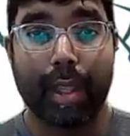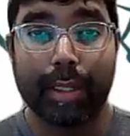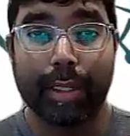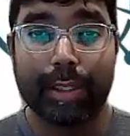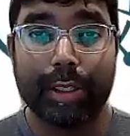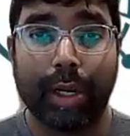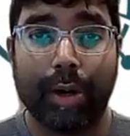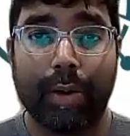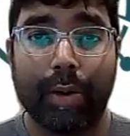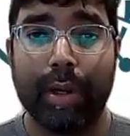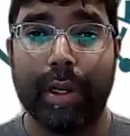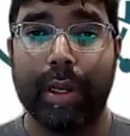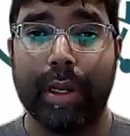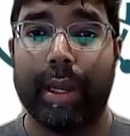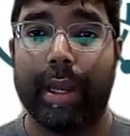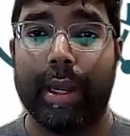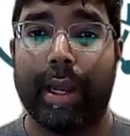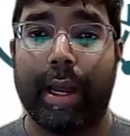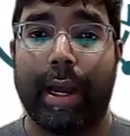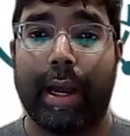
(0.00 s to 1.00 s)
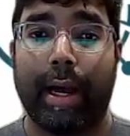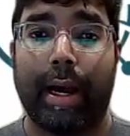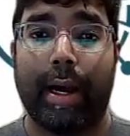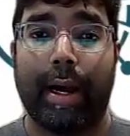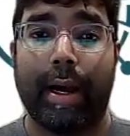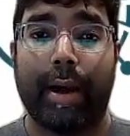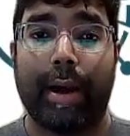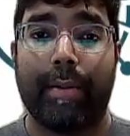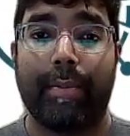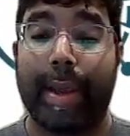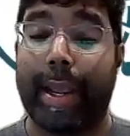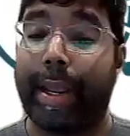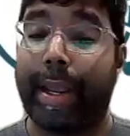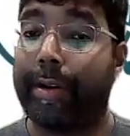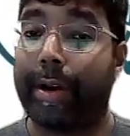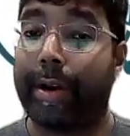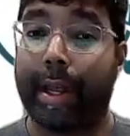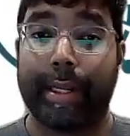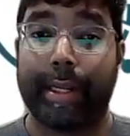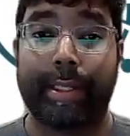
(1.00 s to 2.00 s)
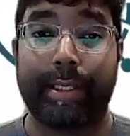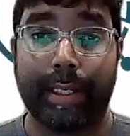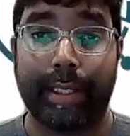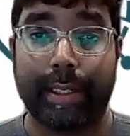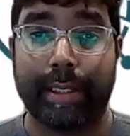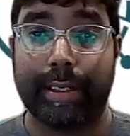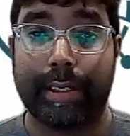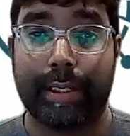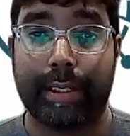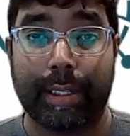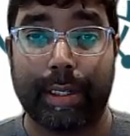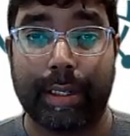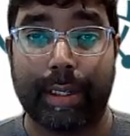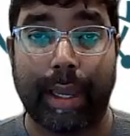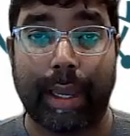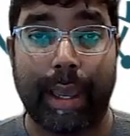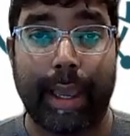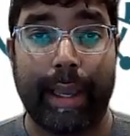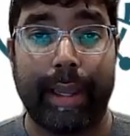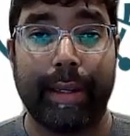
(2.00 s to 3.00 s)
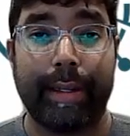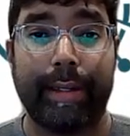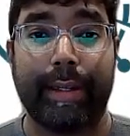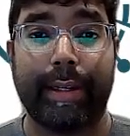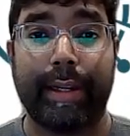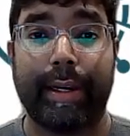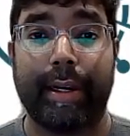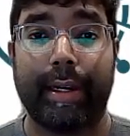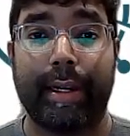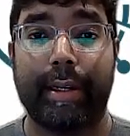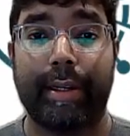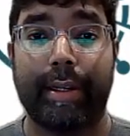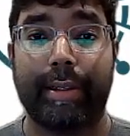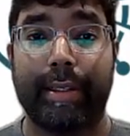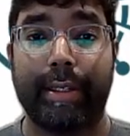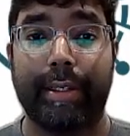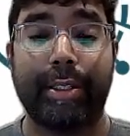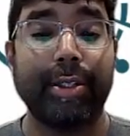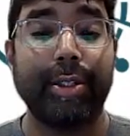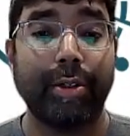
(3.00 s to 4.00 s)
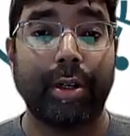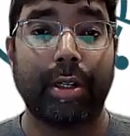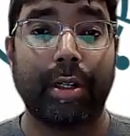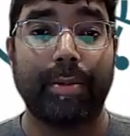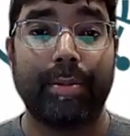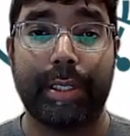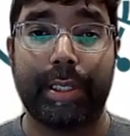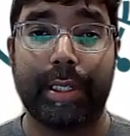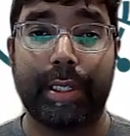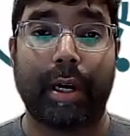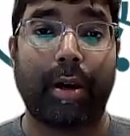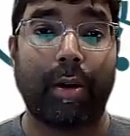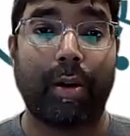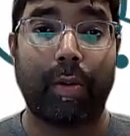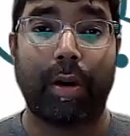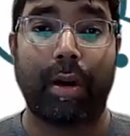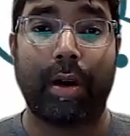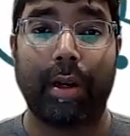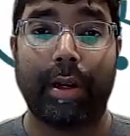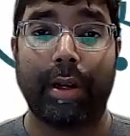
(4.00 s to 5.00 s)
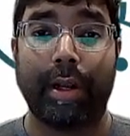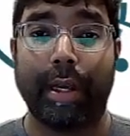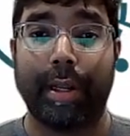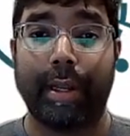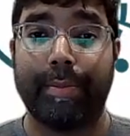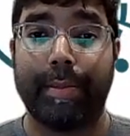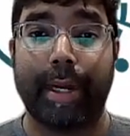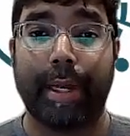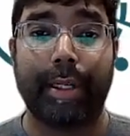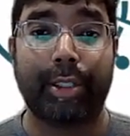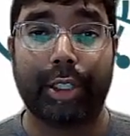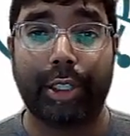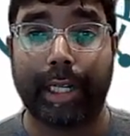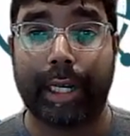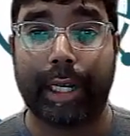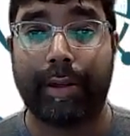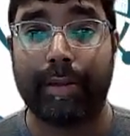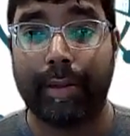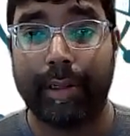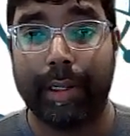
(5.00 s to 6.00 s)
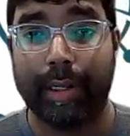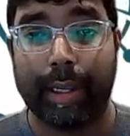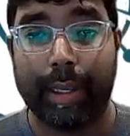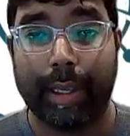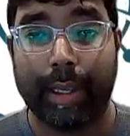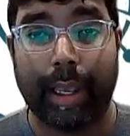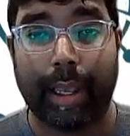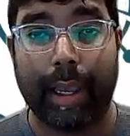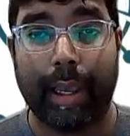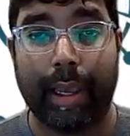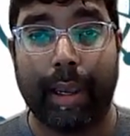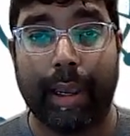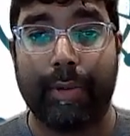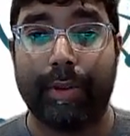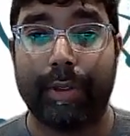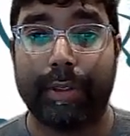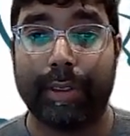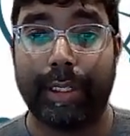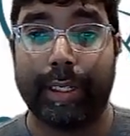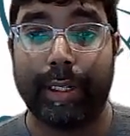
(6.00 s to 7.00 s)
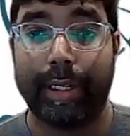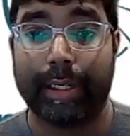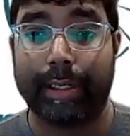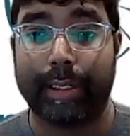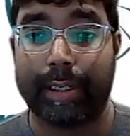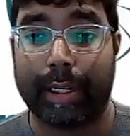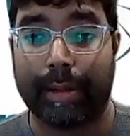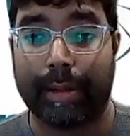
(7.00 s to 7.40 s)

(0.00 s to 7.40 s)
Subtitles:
So pancreatic cysts and the two herbs Da Huang and Mang Xiao. And we'll see you next